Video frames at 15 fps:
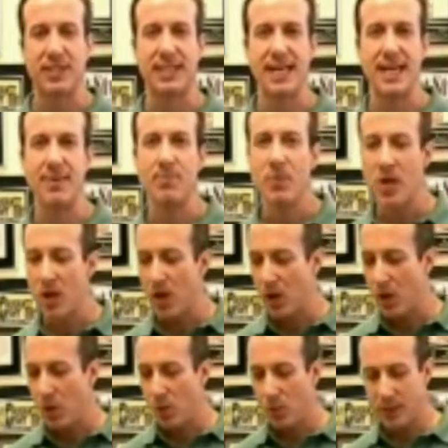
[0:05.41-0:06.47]
seat,
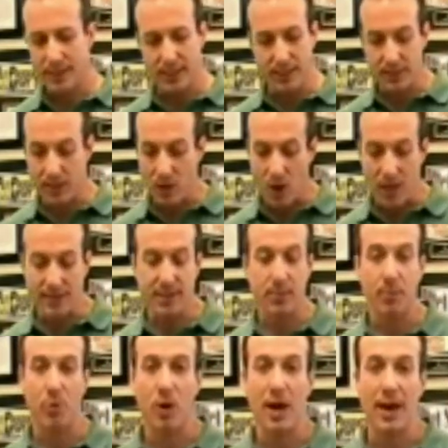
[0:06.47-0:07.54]
which is an
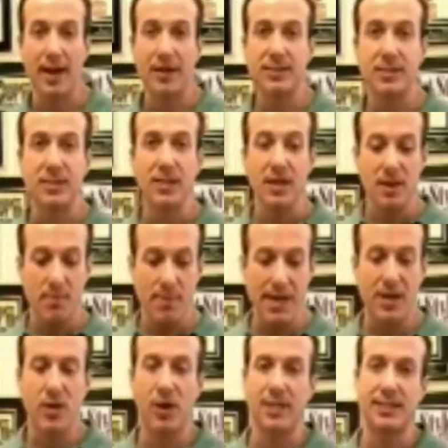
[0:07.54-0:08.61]
awesome product
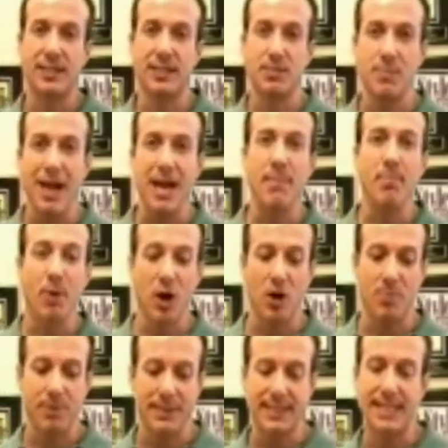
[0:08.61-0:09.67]
because its main
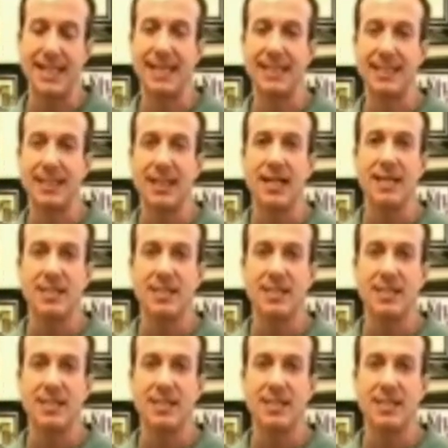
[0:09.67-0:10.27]
purpose is